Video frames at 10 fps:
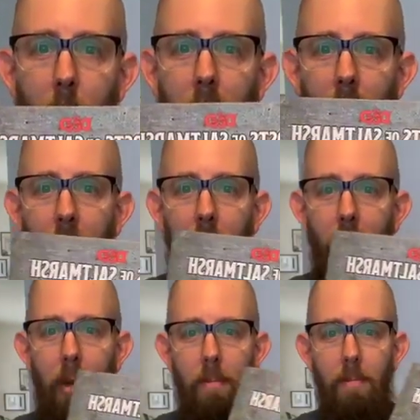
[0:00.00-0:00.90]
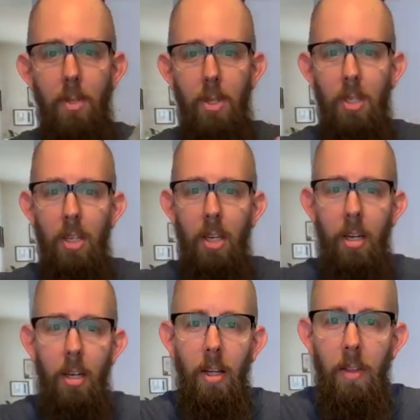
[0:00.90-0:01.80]
Beadle Grimm's,
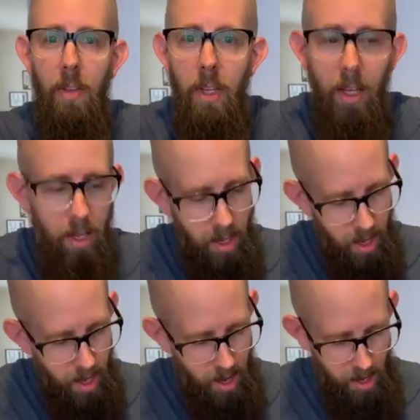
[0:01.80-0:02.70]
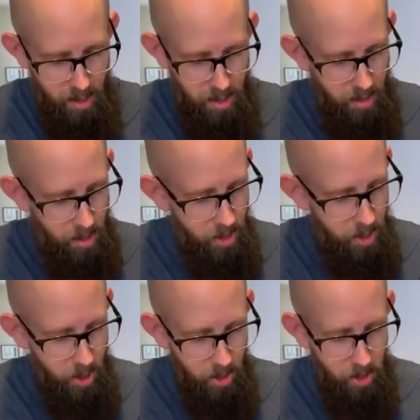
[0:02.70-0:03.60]
and it says
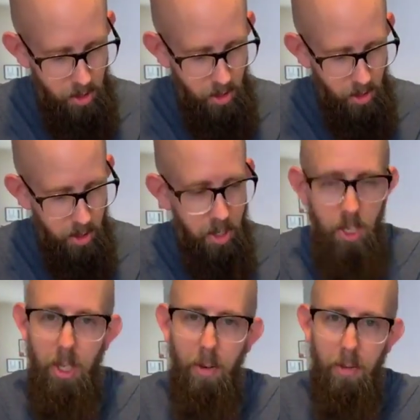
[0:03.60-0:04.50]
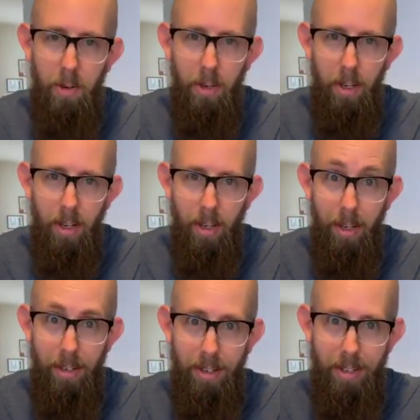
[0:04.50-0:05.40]
Sinister Silver
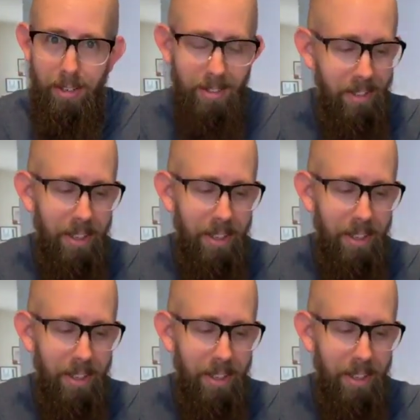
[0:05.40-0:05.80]
Edition.